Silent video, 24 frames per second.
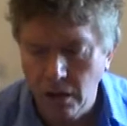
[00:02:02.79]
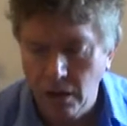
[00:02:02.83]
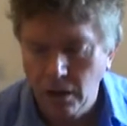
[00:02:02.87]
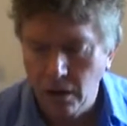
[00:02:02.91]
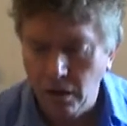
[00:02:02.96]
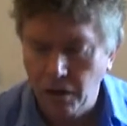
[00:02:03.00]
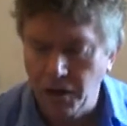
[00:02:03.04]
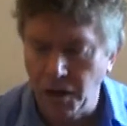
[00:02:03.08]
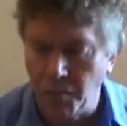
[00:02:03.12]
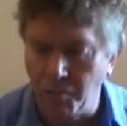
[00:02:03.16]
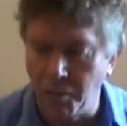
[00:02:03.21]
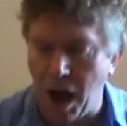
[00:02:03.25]

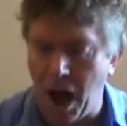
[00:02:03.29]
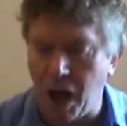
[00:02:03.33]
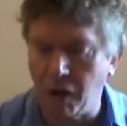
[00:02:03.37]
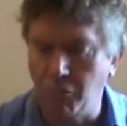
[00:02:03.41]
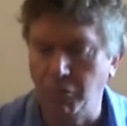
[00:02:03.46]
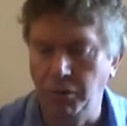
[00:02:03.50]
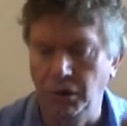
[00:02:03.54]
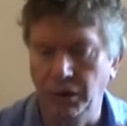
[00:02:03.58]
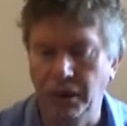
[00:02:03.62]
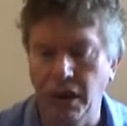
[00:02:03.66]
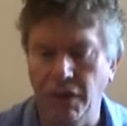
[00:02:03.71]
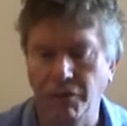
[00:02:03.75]
The bag
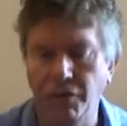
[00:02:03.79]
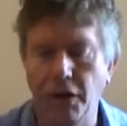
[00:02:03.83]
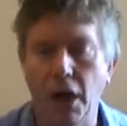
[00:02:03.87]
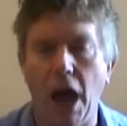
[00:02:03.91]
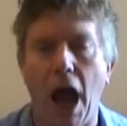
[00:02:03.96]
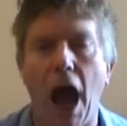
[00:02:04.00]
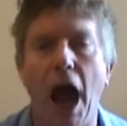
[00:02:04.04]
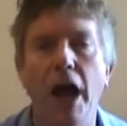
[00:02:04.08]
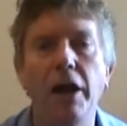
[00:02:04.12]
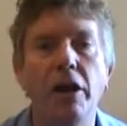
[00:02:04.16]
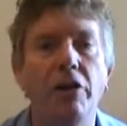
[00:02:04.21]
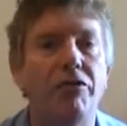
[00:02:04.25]
will give you
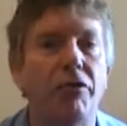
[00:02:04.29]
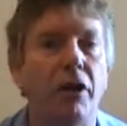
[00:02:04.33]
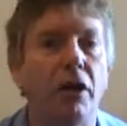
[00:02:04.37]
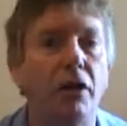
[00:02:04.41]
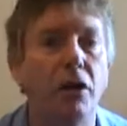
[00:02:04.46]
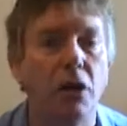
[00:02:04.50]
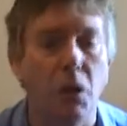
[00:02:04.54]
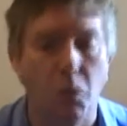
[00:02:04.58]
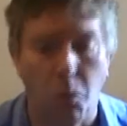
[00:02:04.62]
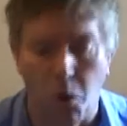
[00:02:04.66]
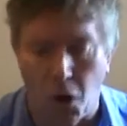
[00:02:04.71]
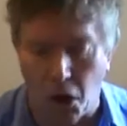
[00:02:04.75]
anything
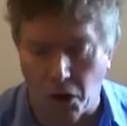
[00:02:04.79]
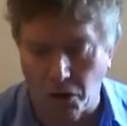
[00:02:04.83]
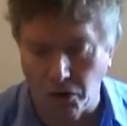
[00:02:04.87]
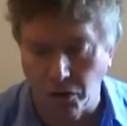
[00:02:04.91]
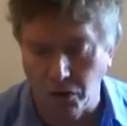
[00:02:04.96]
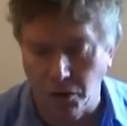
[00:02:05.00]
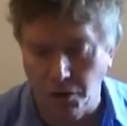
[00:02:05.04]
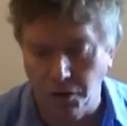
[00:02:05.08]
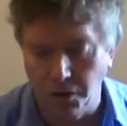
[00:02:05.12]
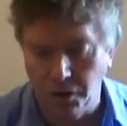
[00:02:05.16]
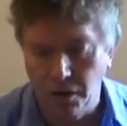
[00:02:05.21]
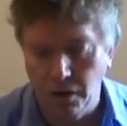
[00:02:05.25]
you
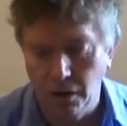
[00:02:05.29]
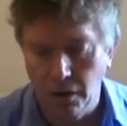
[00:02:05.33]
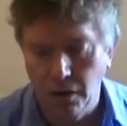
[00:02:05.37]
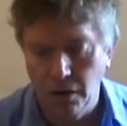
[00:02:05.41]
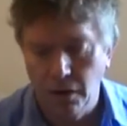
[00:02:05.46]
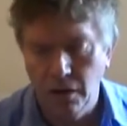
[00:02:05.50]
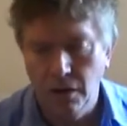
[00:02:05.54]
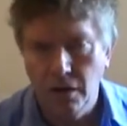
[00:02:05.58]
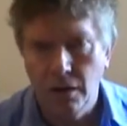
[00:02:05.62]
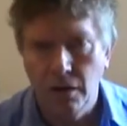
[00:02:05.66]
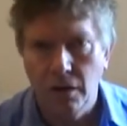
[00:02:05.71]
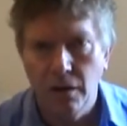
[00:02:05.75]
want.
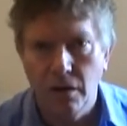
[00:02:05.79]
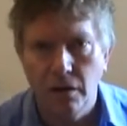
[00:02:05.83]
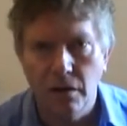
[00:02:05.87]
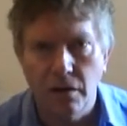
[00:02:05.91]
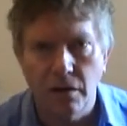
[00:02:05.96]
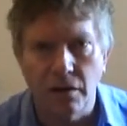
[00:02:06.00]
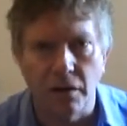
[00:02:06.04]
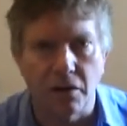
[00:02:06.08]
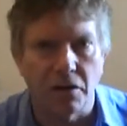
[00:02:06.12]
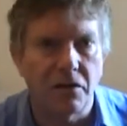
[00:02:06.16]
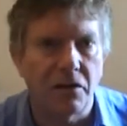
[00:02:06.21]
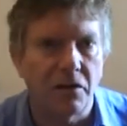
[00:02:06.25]

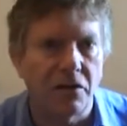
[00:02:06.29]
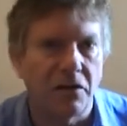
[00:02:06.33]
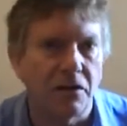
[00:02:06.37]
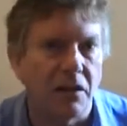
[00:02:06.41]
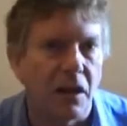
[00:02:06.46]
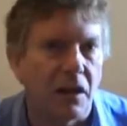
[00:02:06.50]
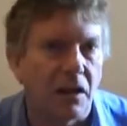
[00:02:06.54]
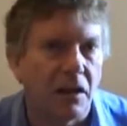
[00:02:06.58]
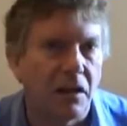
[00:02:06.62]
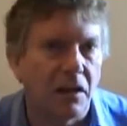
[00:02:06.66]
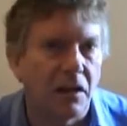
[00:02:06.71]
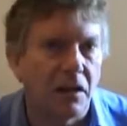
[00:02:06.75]
The
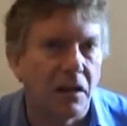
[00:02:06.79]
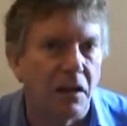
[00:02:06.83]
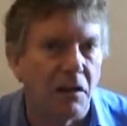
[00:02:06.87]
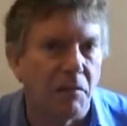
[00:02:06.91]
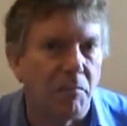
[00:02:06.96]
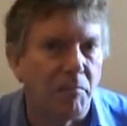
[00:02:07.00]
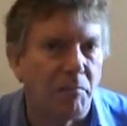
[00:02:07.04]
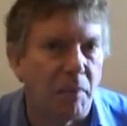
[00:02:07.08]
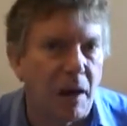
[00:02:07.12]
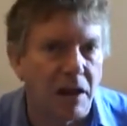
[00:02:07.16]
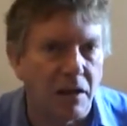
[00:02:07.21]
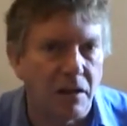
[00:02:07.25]
stick can
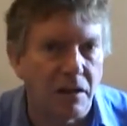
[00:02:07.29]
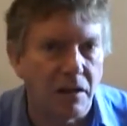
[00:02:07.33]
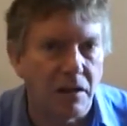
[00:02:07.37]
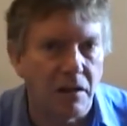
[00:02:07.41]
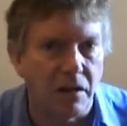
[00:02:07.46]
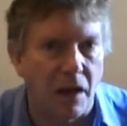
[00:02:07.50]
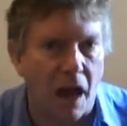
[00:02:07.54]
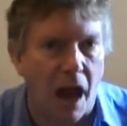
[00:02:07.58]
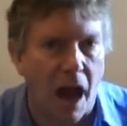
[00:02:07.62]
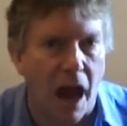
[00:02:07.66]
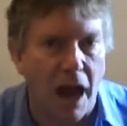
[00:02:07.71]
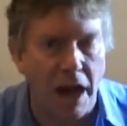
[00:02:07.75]

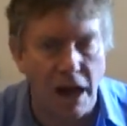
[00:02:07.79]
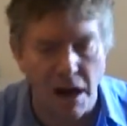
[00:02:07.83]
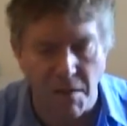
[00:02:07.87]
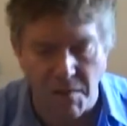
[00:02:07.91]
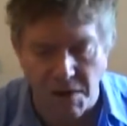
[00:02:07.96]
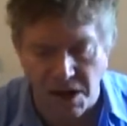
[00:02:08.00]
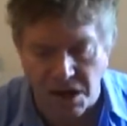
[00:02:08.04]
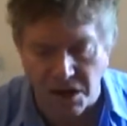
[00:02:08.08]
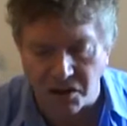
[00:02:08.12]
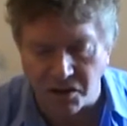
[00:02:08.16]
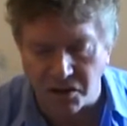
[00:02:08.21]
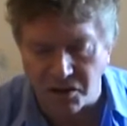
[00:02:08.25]
bite your
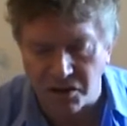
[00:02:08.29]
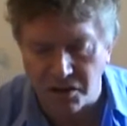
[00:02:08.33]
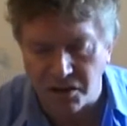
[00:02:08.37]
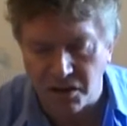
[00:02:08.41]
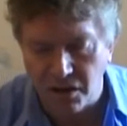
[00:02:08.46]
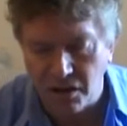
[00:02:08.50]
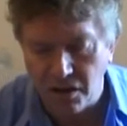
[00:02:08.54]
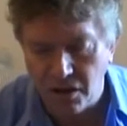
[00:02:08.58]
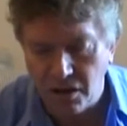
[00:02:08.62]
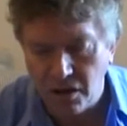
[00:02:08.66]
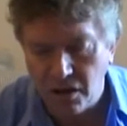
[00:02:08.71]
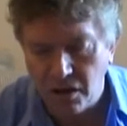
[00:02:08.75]
enemies.
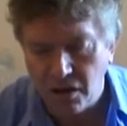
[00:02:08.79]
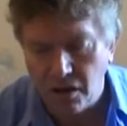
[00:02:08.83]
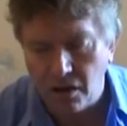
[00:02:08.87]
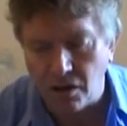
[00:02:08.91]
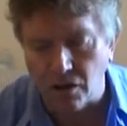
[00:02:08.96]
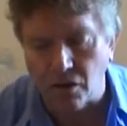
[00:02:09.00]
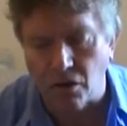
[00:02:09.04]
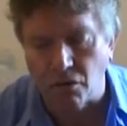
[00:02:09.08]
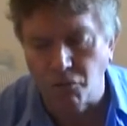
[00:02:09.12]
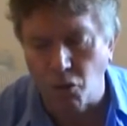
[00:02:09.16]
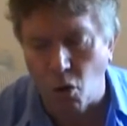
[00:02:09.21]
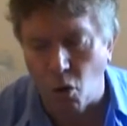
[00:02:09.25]

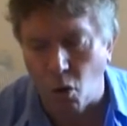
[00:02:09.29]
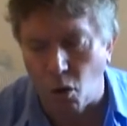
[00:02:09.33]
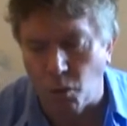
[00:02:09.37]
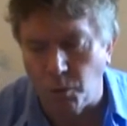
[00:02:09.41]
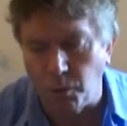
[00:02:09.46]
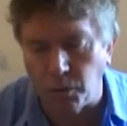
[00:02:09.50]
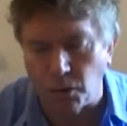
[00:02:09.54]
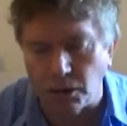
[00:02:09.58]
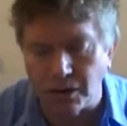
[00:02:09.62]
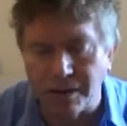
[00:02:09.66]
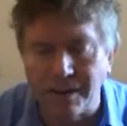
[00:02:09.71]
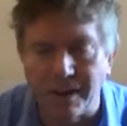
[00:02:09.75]
The
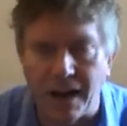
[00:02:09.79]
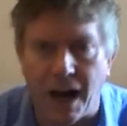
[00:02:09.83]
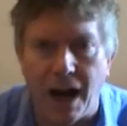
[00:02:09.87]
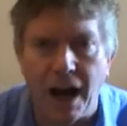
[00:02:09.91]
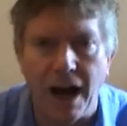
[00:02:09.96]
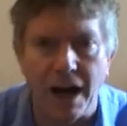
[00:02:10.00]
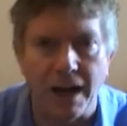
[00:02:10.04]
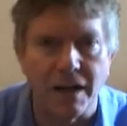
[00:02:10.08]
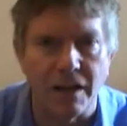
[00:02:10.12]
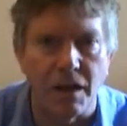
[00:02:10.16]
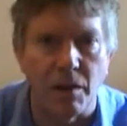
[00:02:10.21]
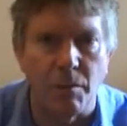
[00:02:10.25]
rope will
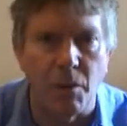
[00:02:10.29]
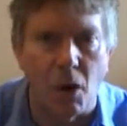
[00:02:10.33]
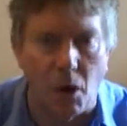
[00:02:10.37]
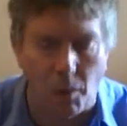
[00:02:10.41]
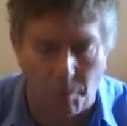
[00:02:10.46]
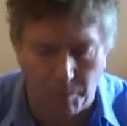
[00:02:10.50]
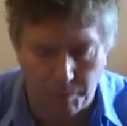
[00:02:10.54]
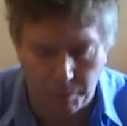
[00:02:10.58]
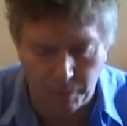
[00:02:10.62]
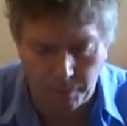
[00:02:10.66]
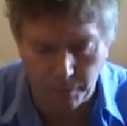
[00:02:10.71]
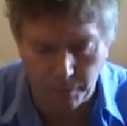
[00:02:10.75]
tie them up."